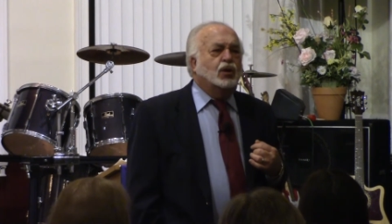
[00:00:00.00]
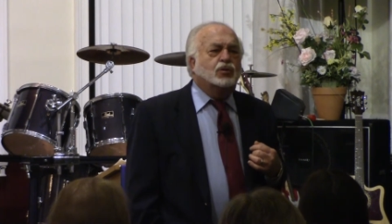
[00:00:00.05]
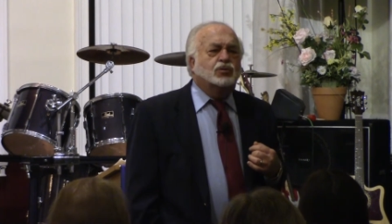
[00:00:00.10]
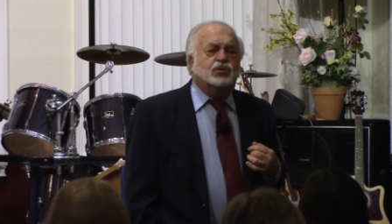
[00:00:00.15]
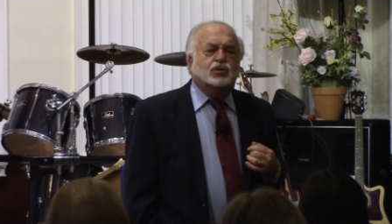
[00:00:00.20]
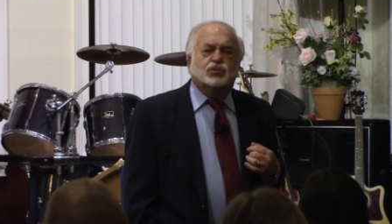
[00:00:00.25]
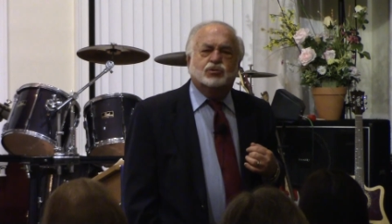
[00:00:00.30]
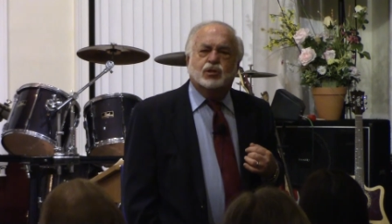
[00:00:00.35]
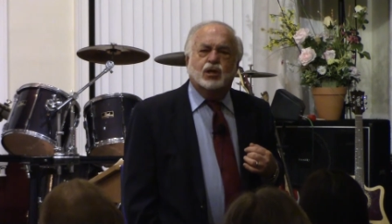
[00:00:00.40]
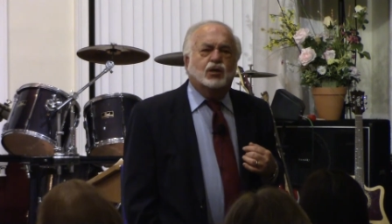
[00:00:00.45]

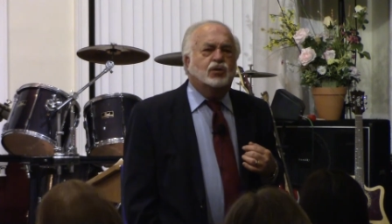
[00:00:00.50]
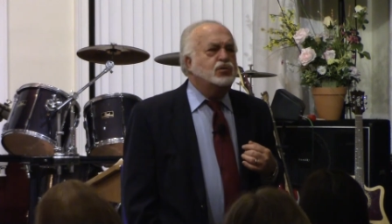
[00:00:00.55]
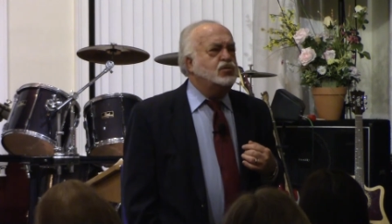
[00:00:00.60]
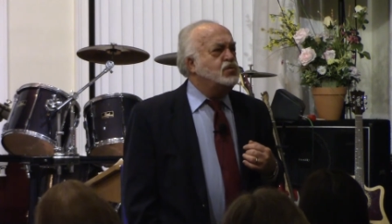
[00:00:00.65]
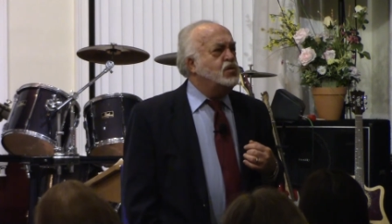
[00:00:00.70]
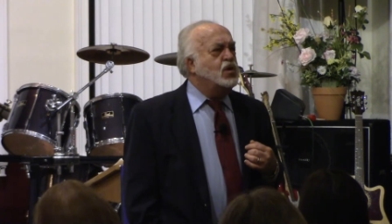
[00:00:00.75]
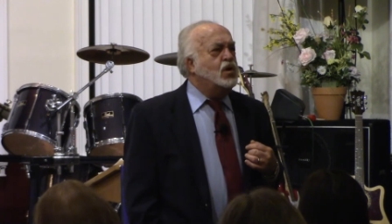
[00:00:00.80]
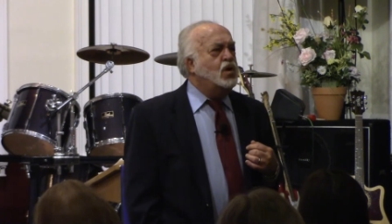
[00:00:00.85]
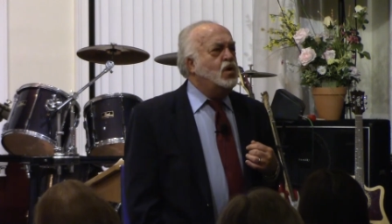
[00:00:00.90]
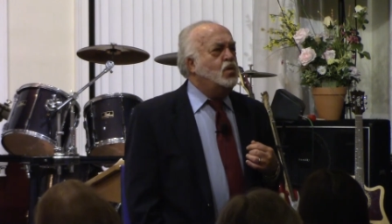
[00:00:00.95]
She said,
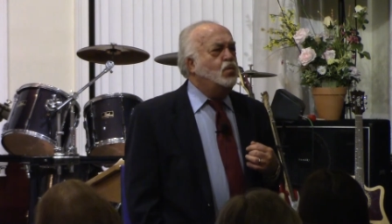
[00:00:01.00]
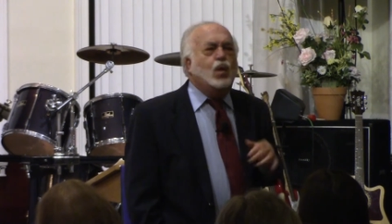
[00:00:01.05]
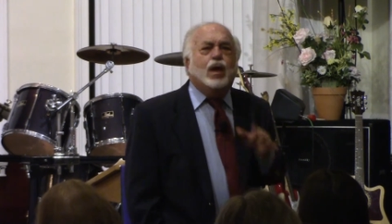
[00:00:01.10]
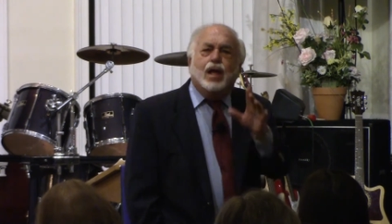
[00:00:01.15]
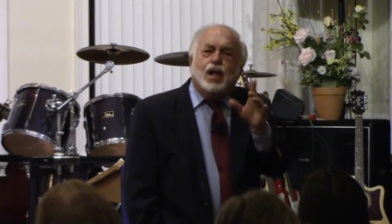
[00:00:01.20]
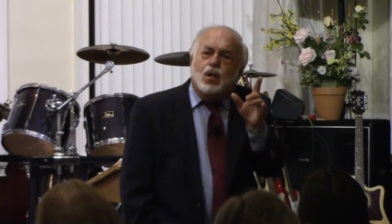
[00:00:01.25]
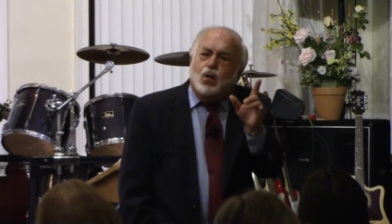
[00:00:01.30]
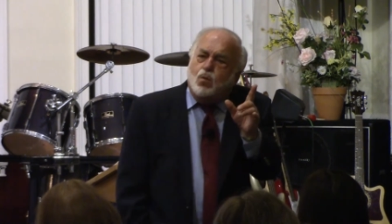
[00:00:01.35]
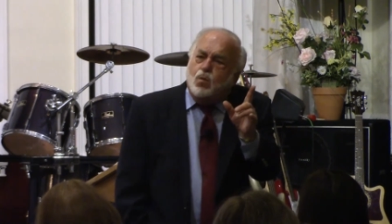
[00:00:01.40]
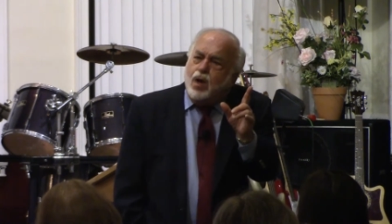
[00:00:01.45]
no,
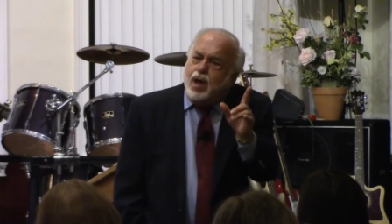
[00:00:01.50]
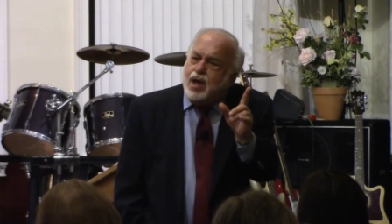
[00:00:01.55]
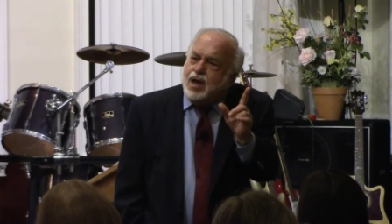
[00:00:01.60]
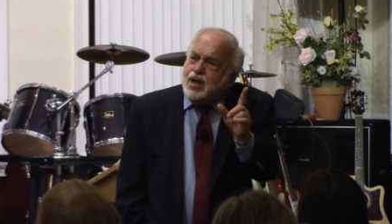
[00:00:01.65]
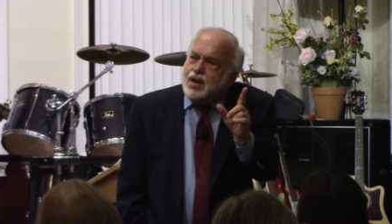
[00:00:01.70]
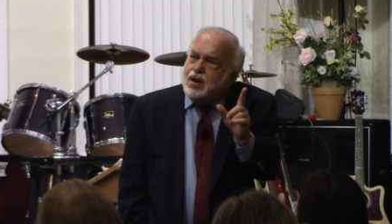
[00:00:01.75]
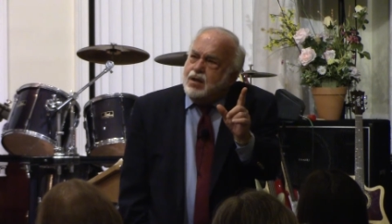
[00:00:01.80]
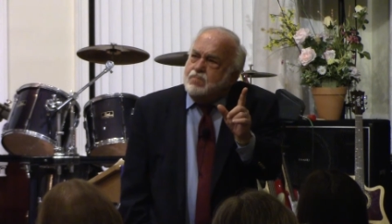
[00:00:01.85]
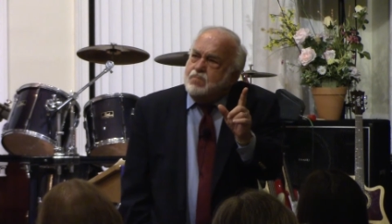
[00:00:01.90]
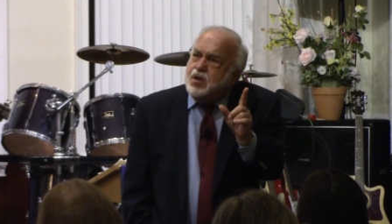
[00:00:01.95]
well,
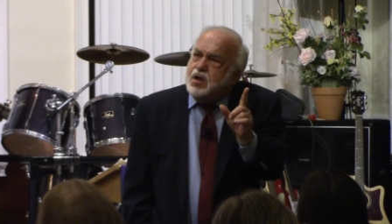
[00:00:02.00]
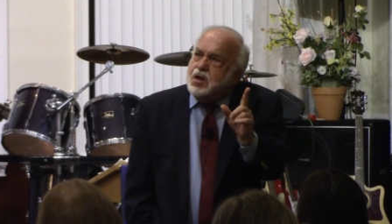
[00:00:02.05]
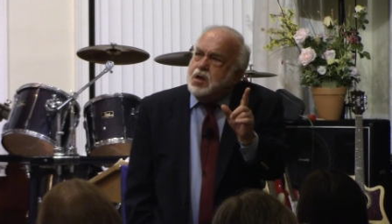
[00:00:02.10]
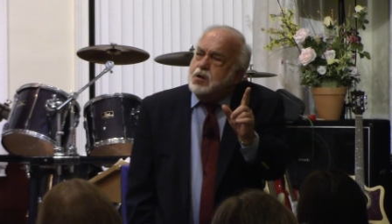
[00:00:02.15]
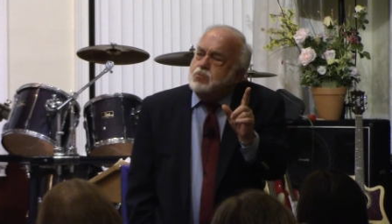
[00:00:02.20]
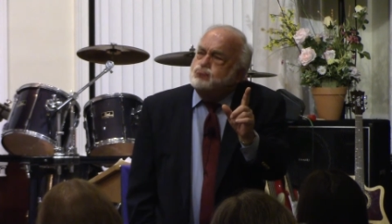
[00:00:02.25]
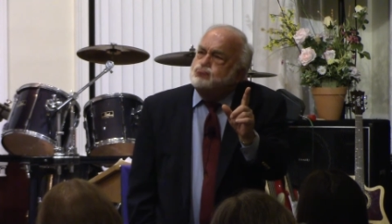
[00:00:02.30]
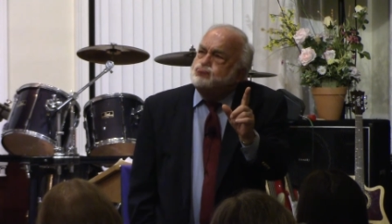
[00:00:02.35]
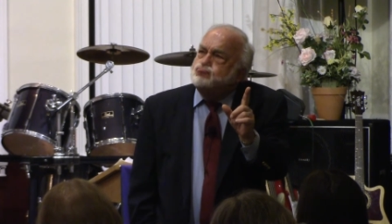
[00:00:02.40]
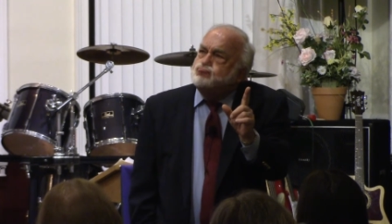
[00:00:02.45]
wait a minute.